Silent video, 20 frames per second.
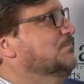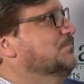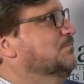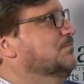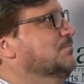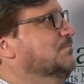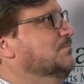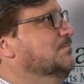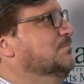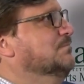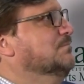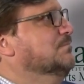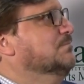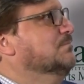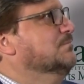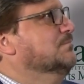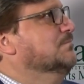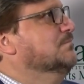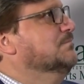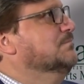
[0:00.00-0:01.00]

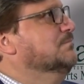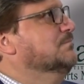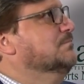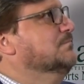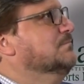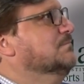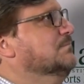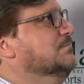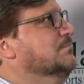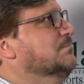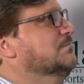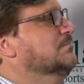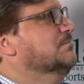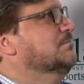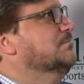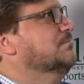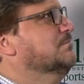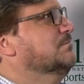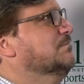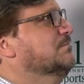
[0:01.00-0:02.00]

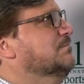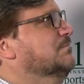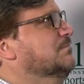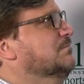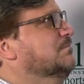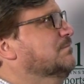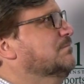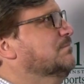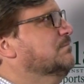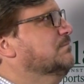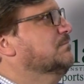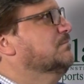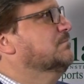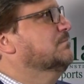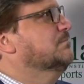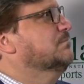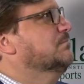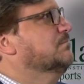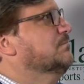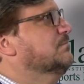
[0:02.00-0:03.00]

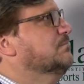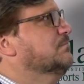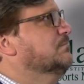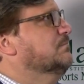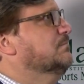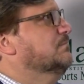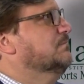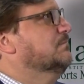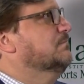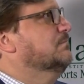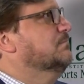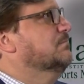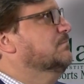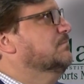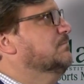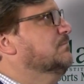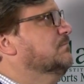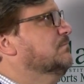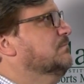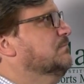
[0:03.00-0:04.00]

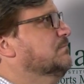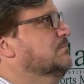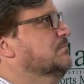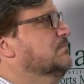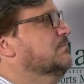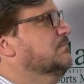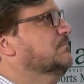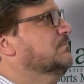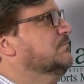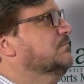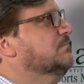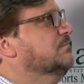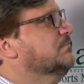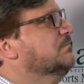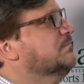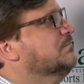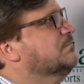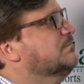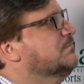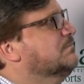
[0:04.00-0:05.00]

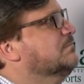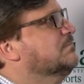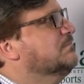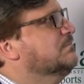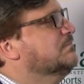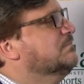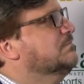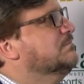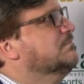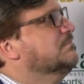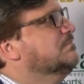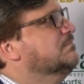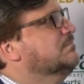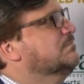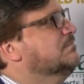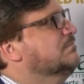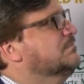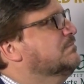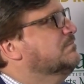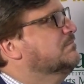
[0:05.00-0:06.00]

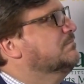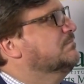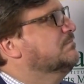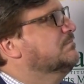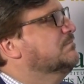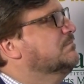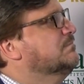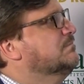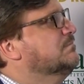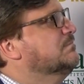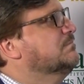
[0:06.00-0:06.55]
No words are spoken by the person on screen.